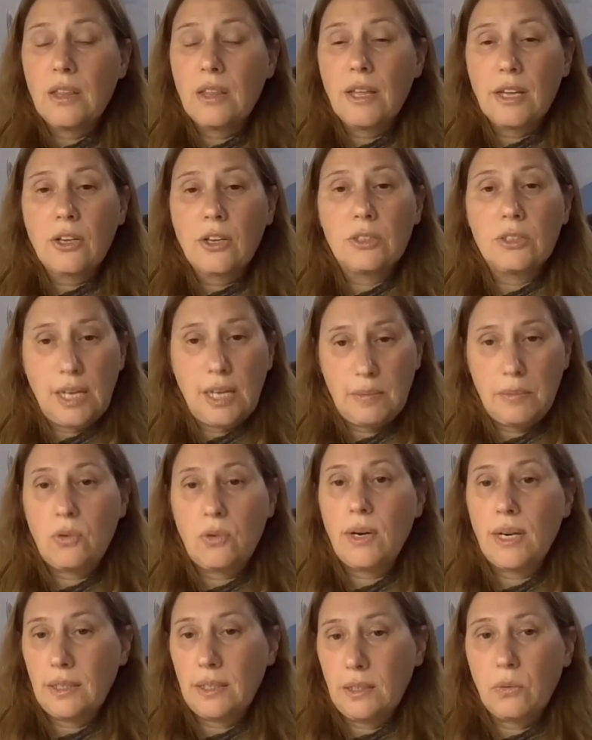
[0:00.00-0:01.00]
They
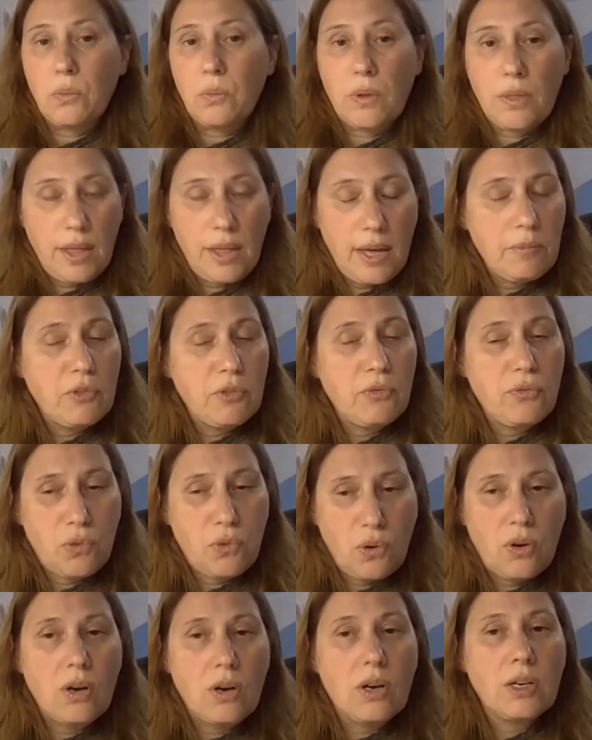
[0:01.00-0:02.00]
collaborated with them, of
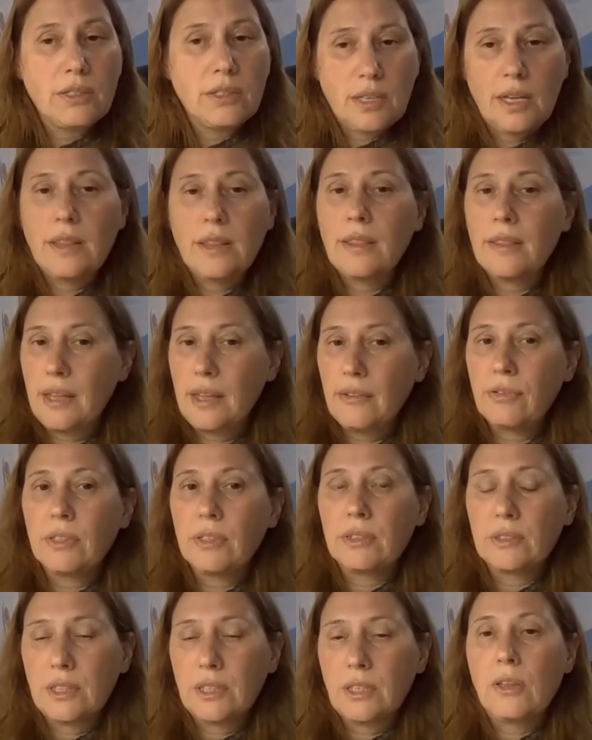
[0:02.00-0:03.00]
course, and
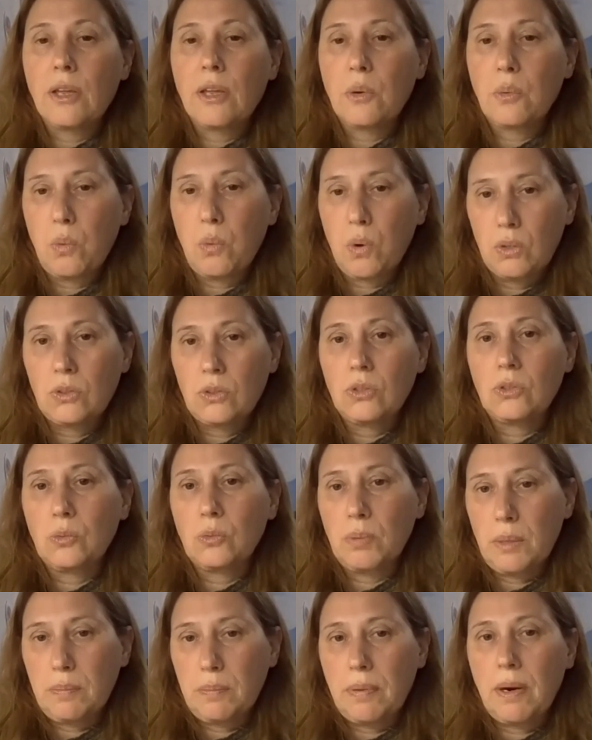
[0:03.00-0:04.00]
definitely they wanted to
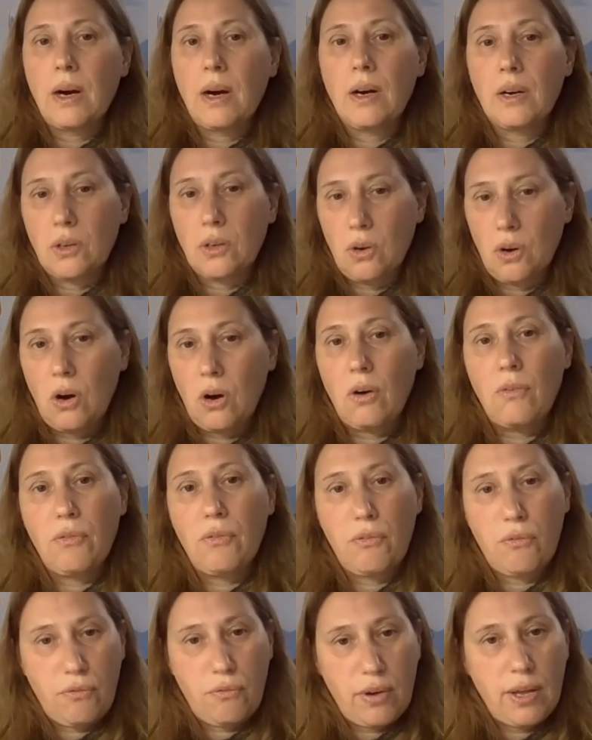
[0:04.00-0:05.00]
be part of
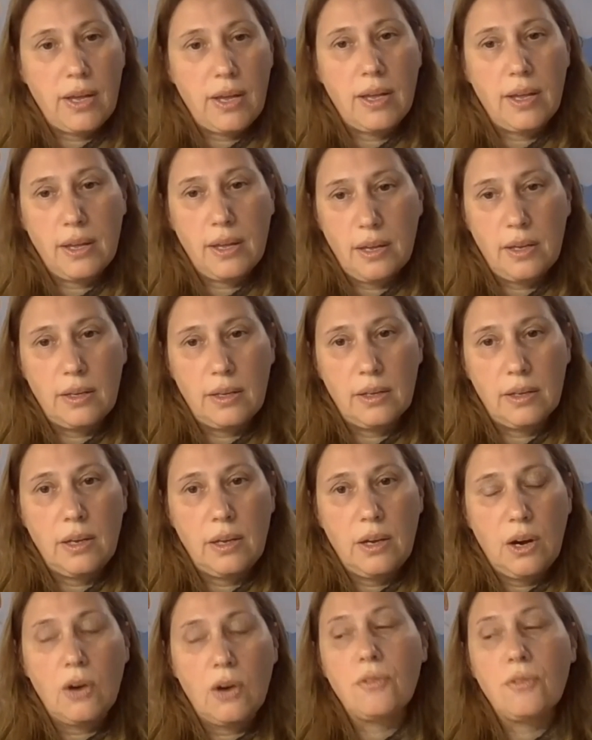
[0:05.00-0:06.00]
uh,
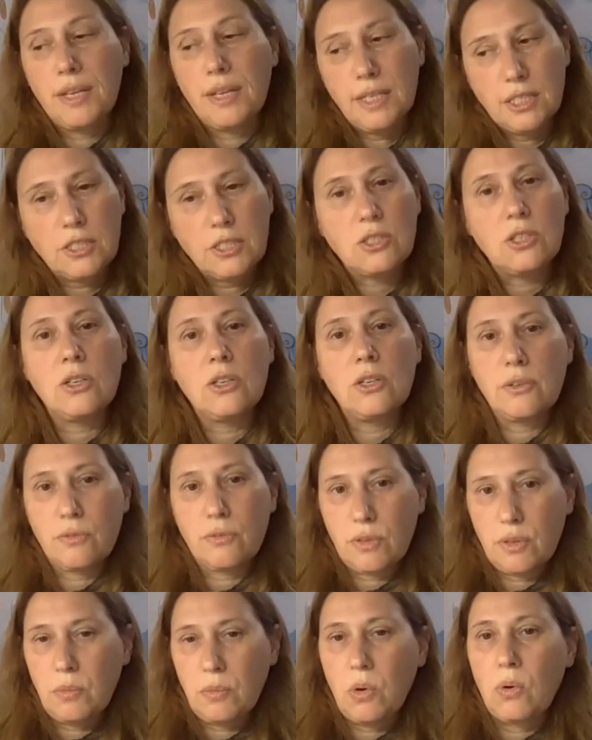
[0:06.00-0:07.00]
of the Eastern,
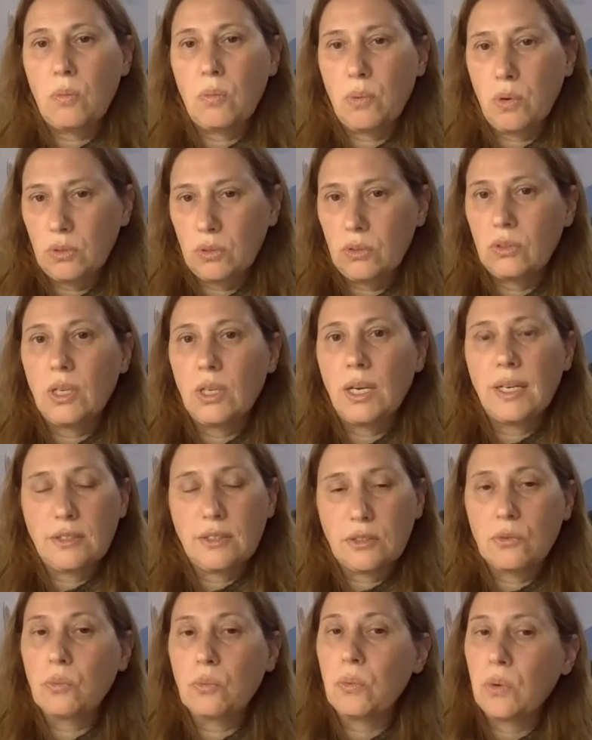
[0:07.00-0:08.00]
if the more
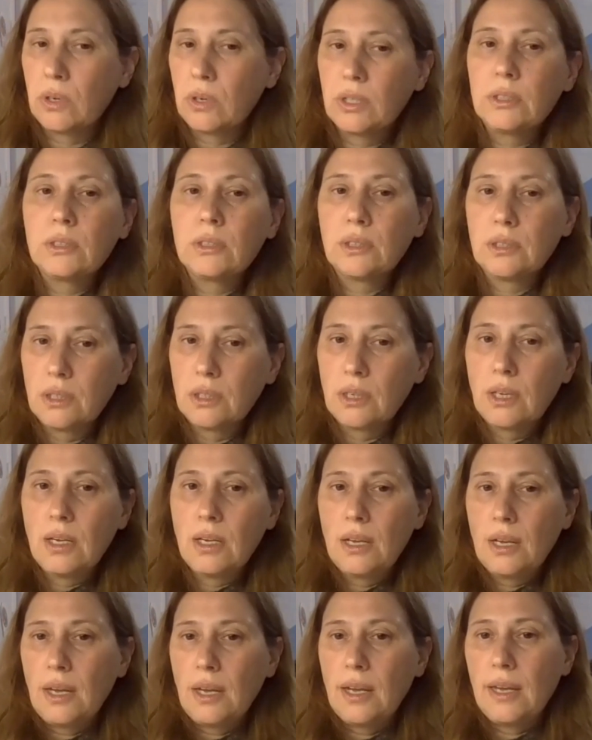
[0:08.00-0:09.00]
modernized world,
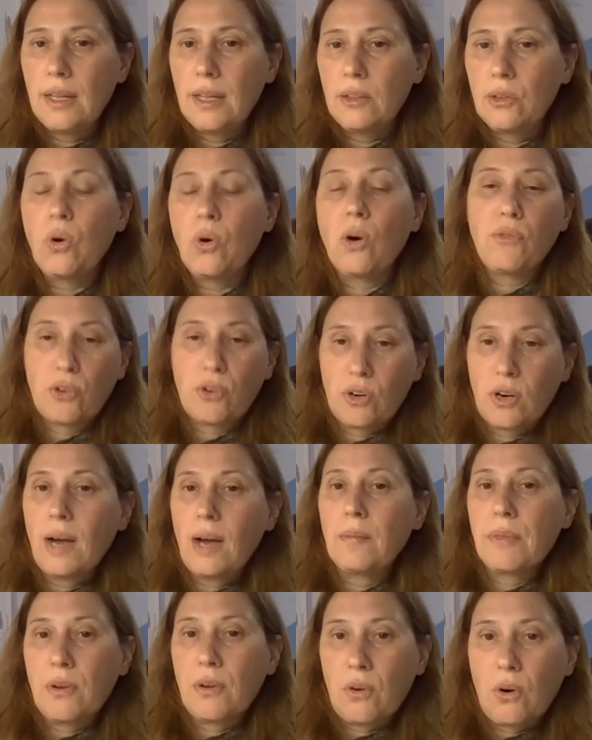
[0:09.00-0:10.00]
uh, to
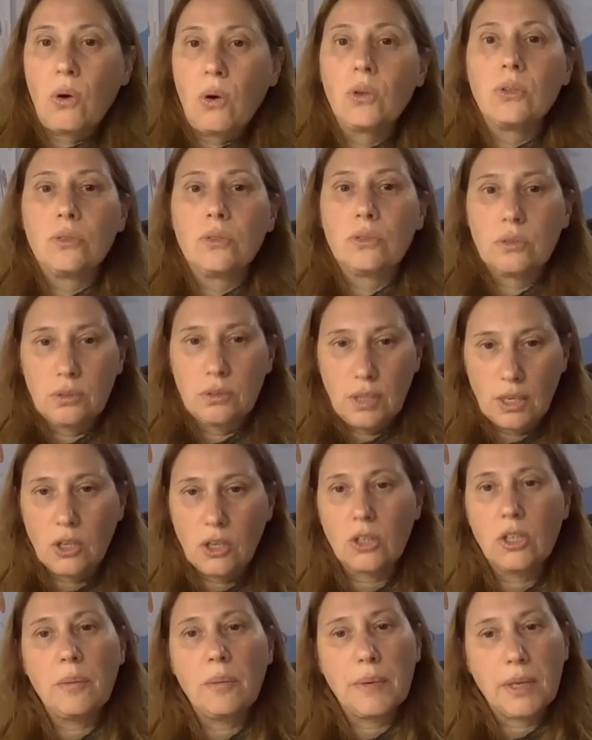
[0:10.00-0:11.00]
overcome their own
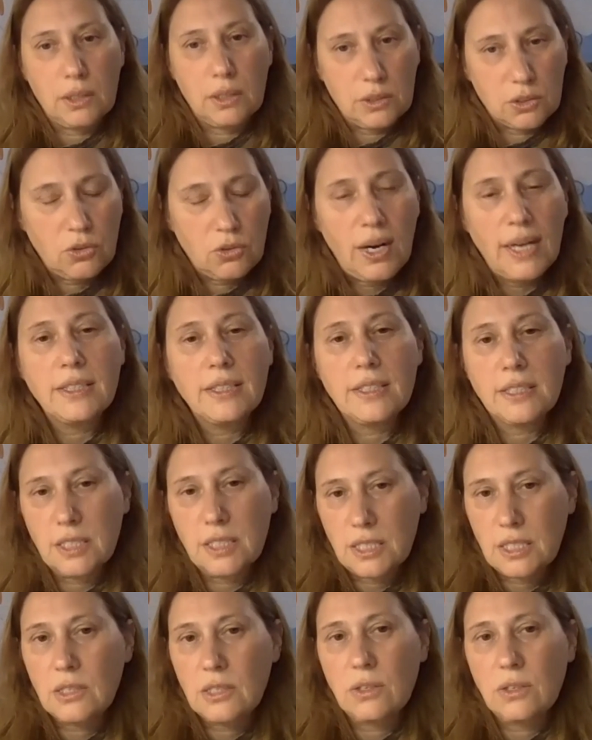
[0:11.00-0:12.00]
economical
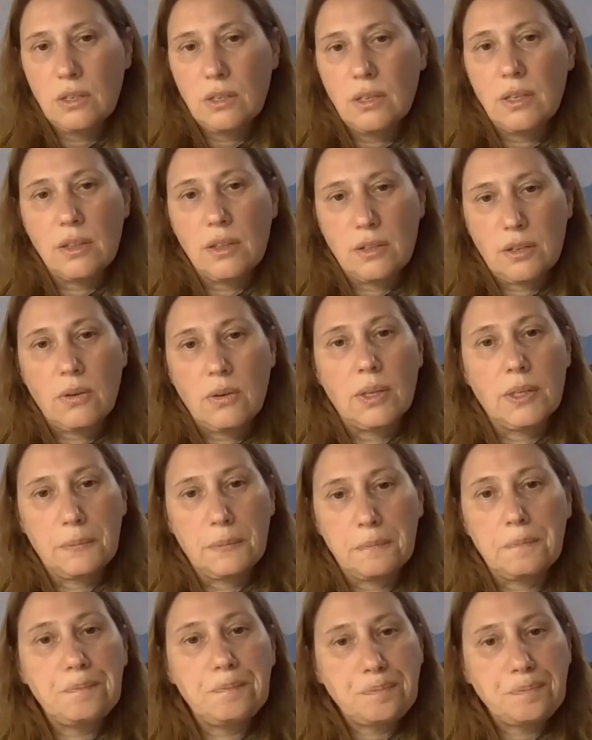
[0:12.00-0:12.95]
crisis and so on.